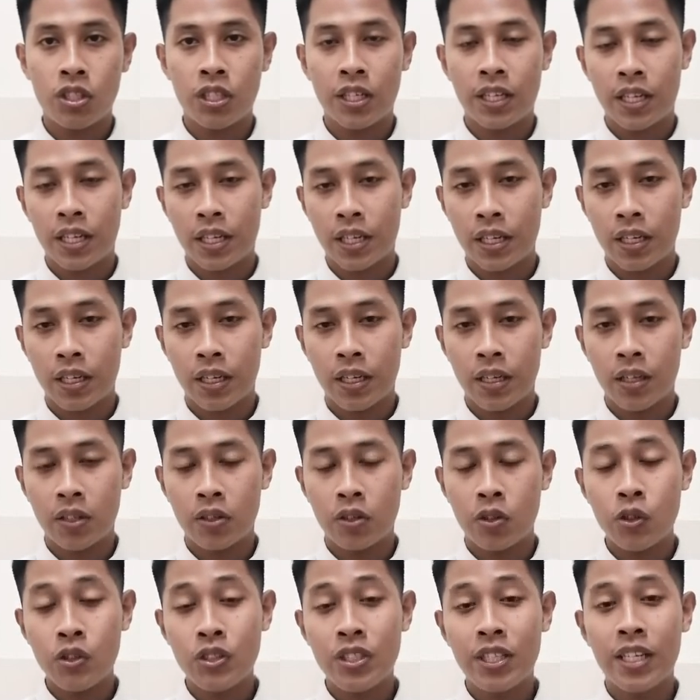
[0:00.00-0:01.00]
to
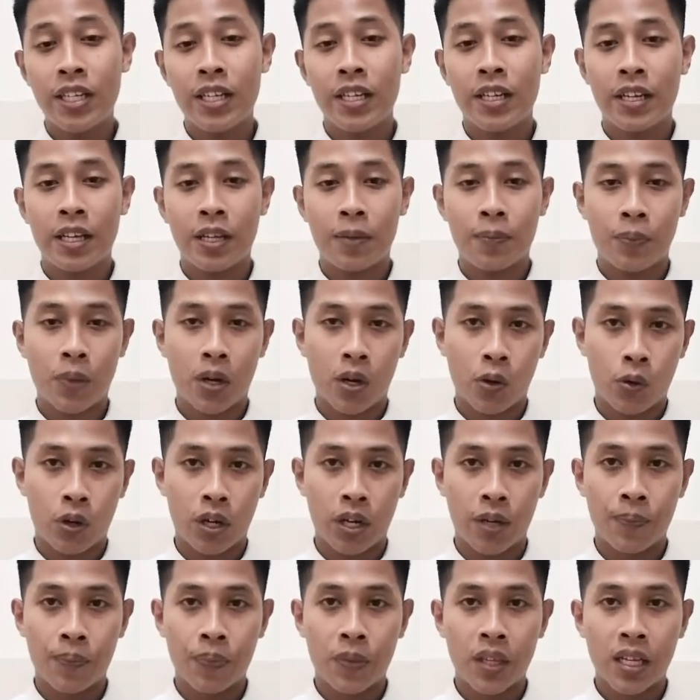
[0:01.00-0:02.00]
generate
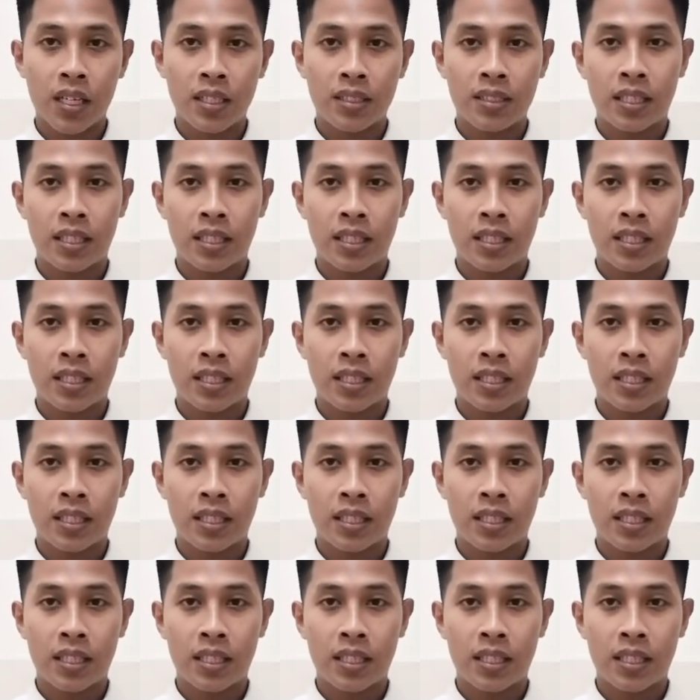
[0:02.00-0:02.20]
power,